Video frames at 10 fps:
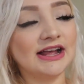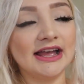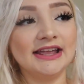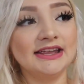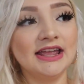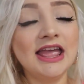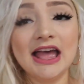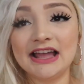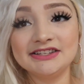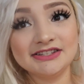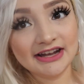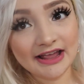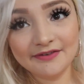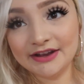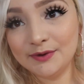I I just didn't
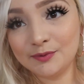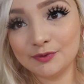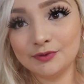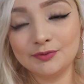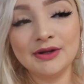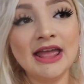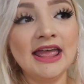have any room